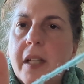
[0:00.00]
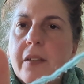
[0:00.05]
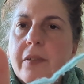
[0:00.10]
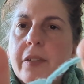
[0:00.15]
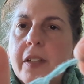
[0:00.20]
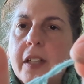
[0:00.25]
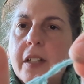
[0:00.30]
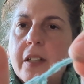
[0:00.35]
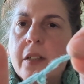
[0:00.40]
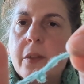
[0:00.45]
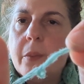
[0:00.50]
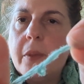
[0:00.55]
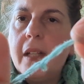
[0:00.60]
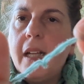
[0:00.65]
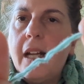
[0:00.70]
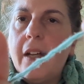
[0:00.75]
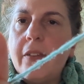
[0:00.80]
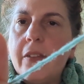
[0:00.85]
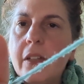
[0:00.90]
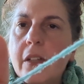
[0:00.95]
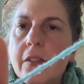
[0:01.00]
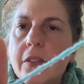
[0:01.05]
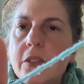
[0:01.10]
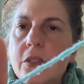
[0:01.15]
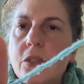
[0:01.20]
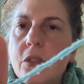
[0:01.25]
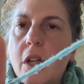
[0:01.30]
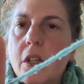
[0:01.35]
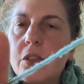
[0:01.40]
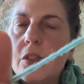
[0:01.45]
I figured it would have enough
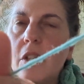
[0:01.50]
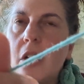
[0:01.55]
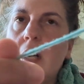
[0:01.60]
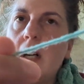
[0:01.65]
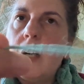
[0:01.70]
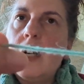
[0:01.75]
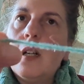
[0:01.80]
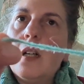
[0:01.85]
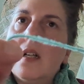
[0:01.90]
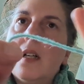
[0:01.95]
structure.